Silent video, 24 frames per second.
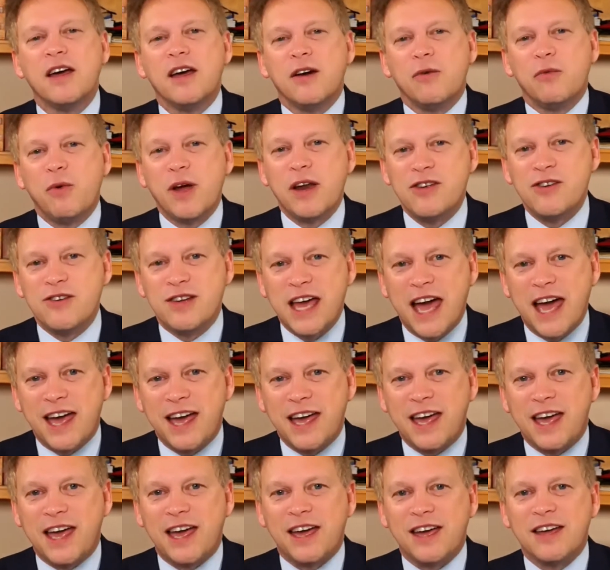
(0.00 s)
When you get
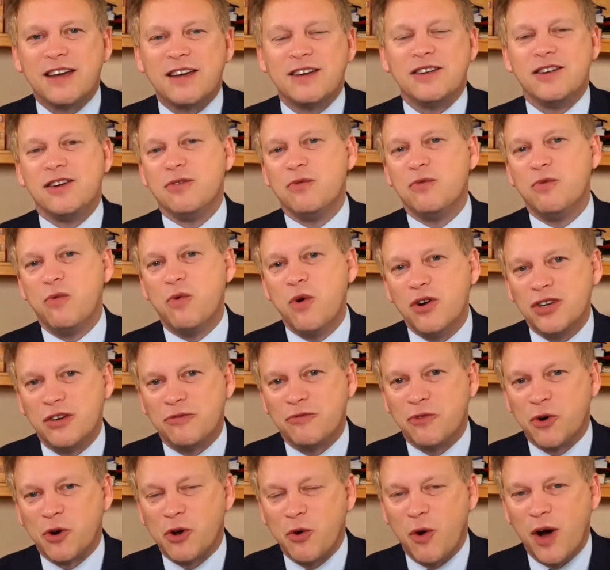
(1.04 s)
here, you would
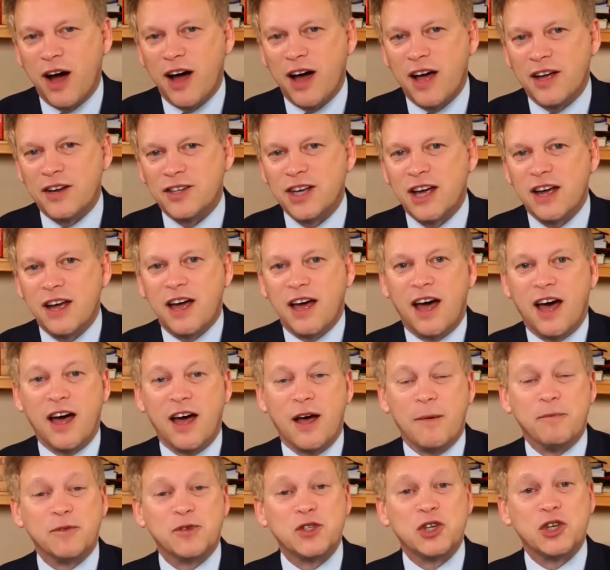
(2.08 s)
have required
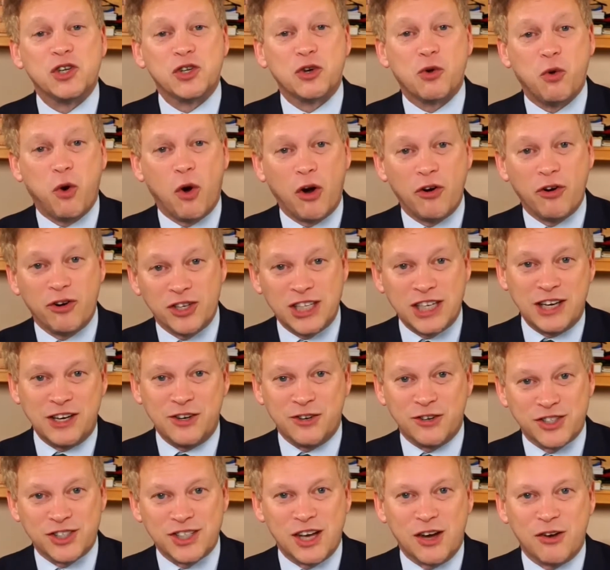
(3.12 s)
to quarantine
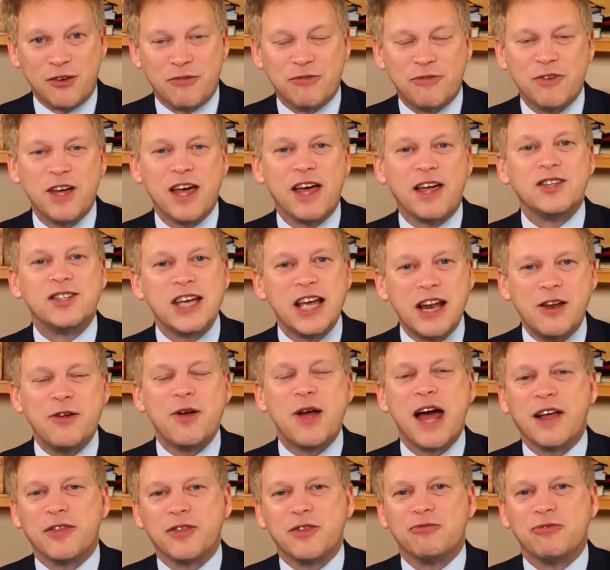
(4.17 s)
yourself until you
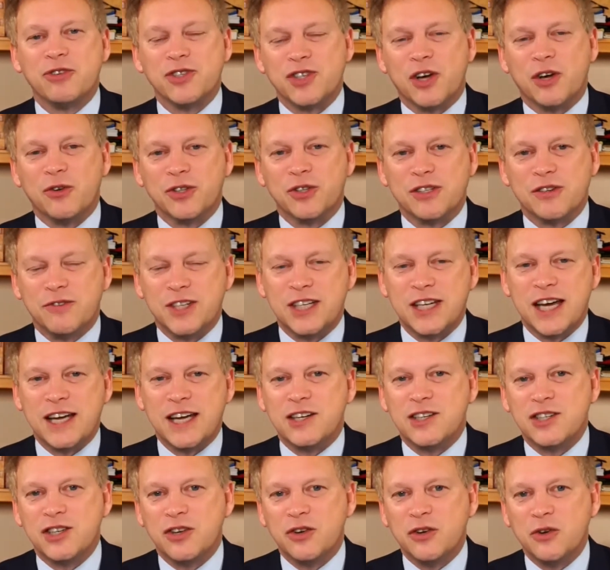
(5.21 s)
had the results of a day
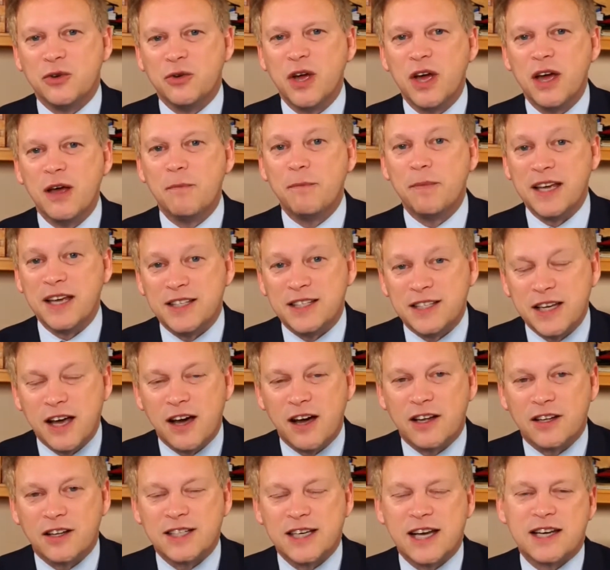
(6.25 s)
two
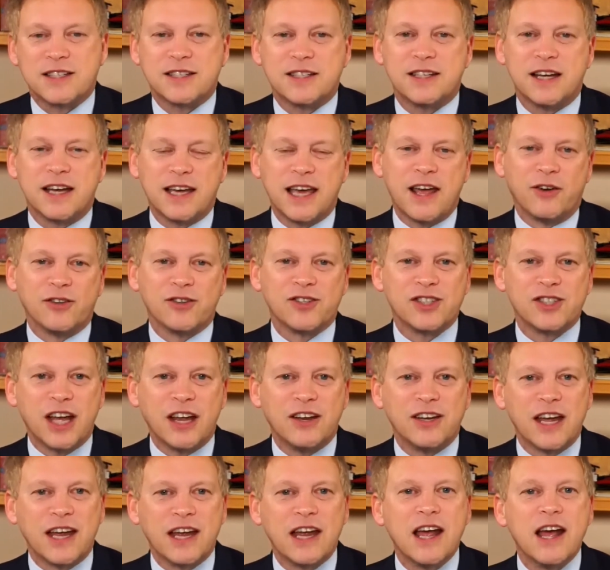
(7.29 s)
PCR test. Again, on
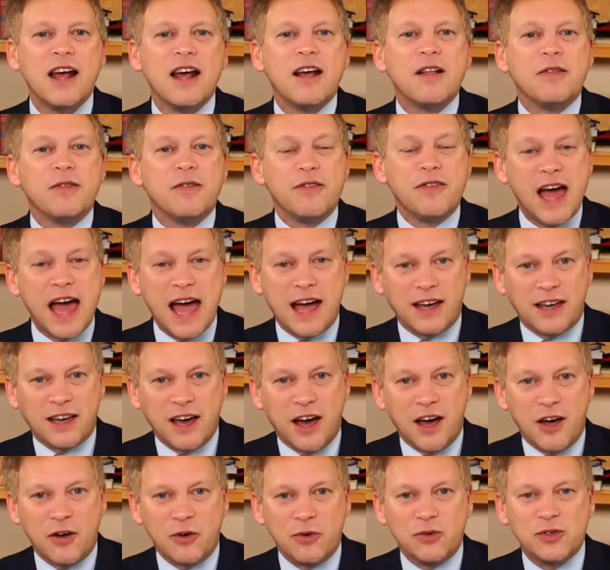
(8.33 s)
Sunday, that
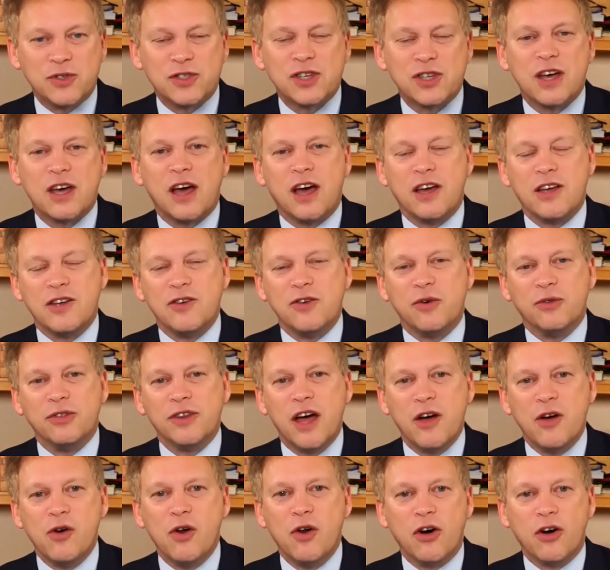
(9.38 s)
goes. You'll
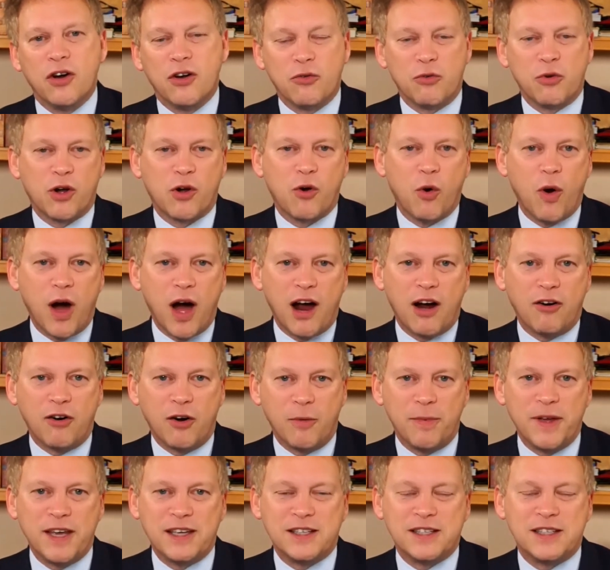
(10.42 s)
no longer require a
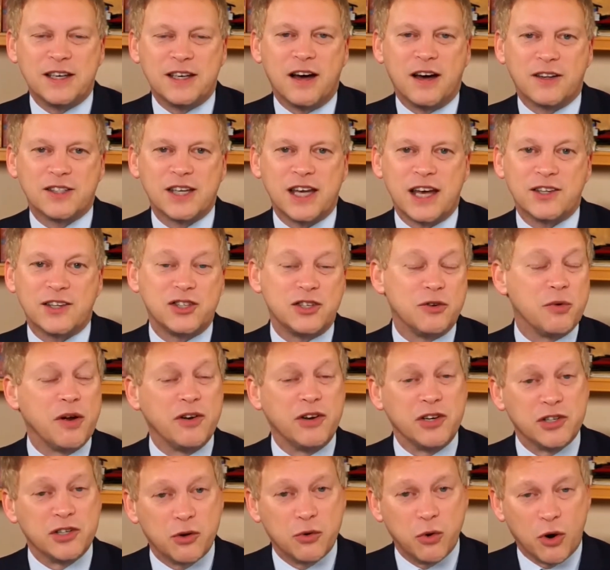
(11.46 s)
PCR test. You won't
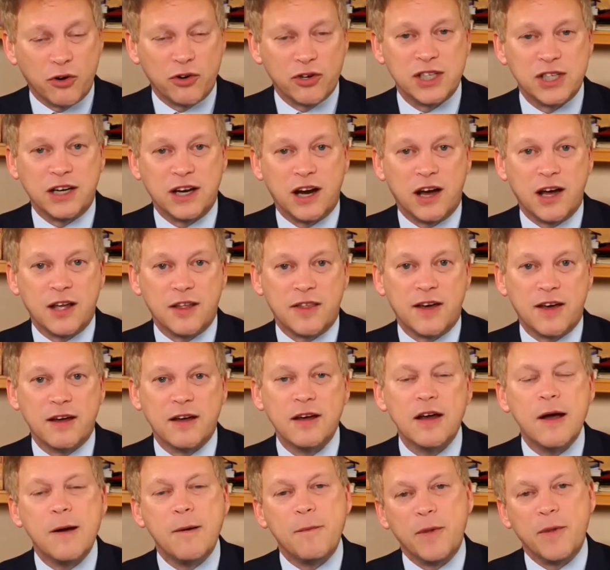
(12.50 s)
need to quarantine either.
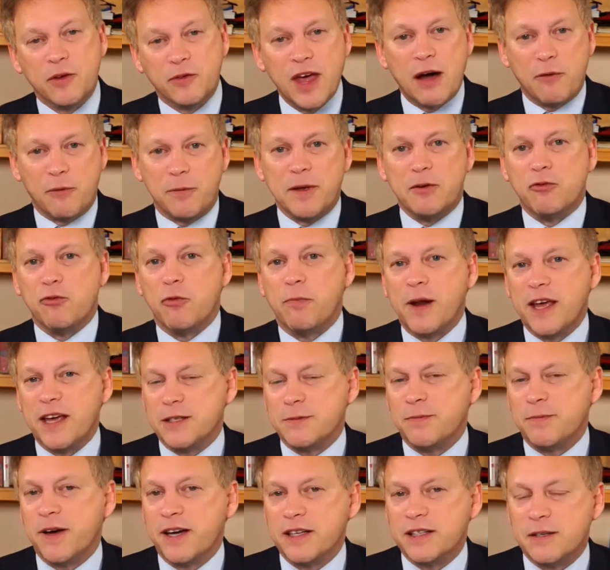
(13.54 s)
That would be
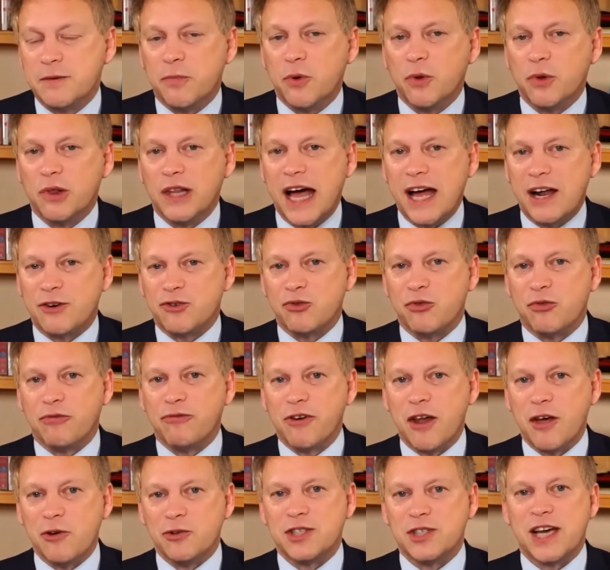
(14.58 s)
replaced by a simple lateral
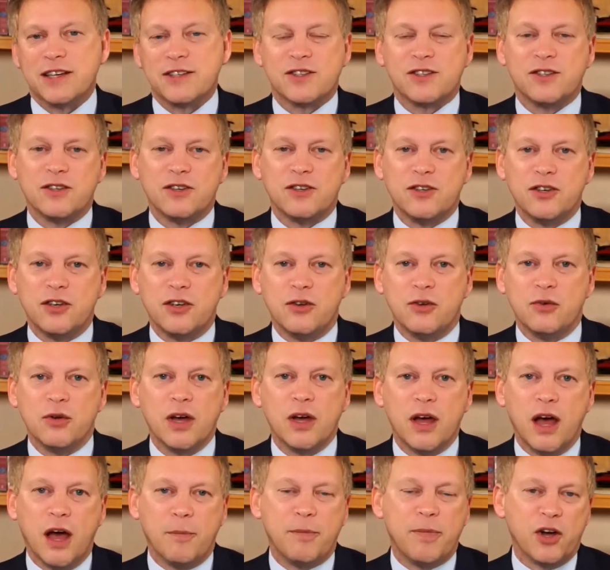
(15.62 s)
flow test that you
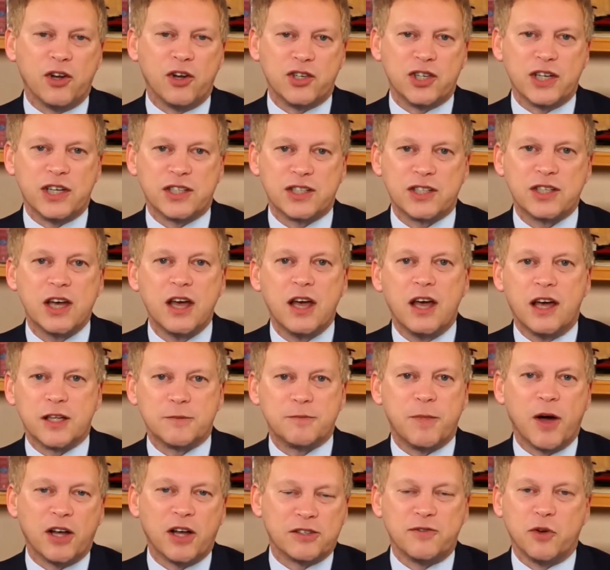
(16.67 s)
purchase as
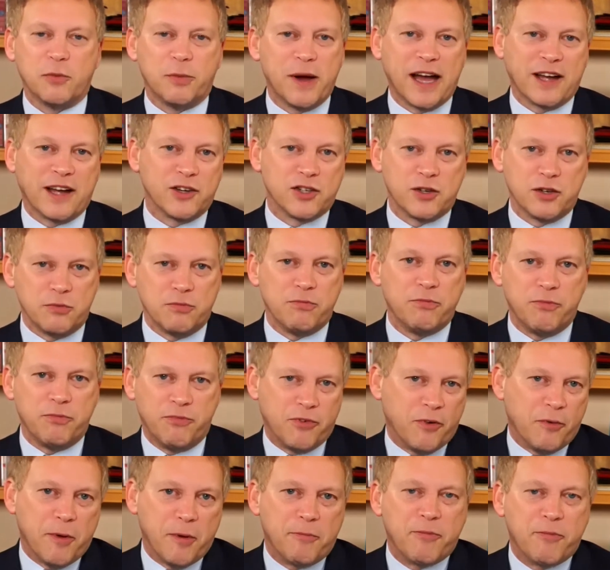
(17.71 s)
part of your package
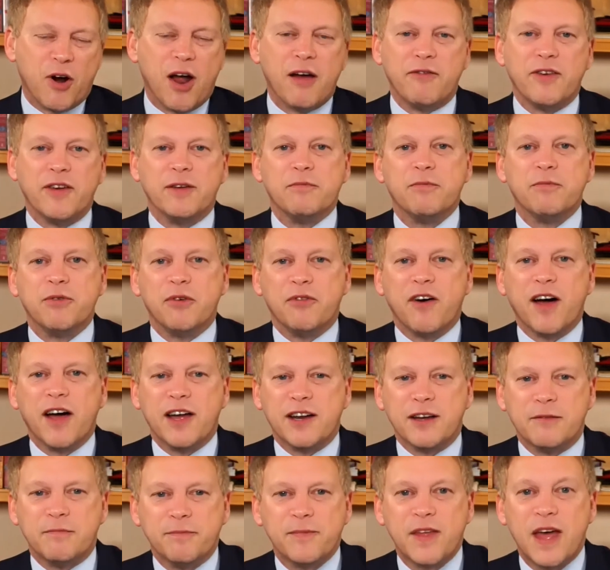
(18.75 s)
from a private
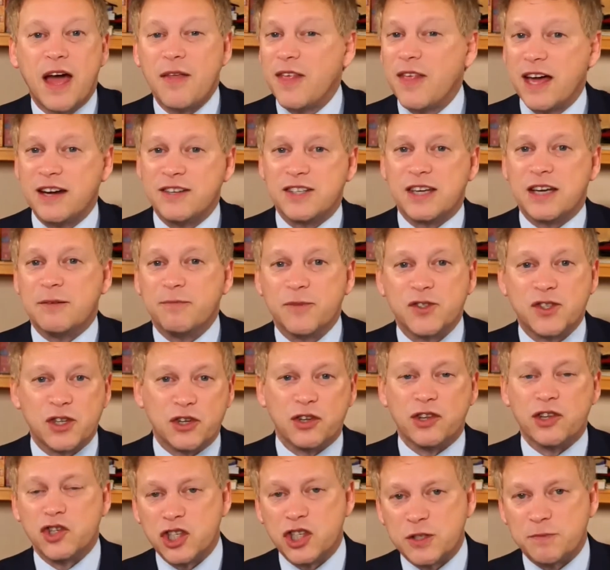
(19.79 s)
provider. And okay, that is it. So
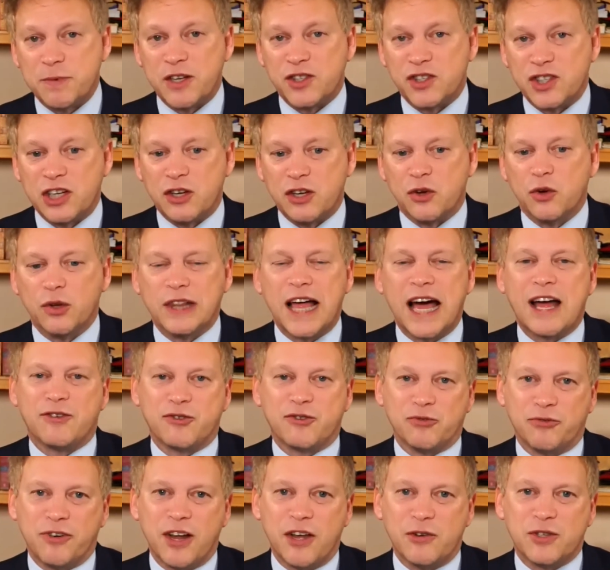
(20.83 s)
there'd just be a single
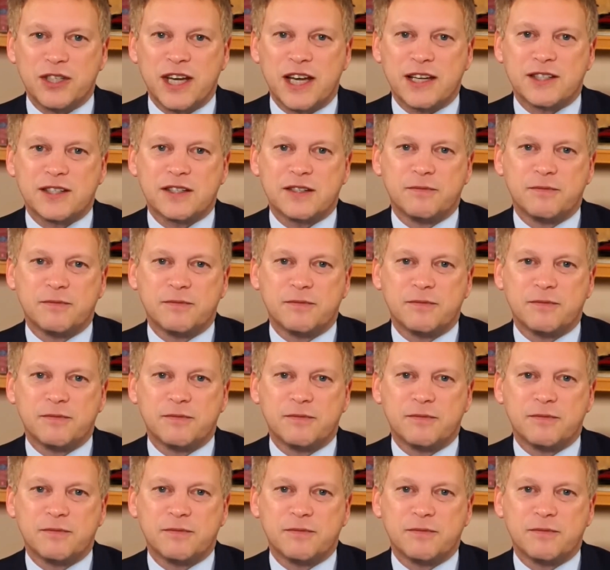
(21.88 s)
lateral flow test.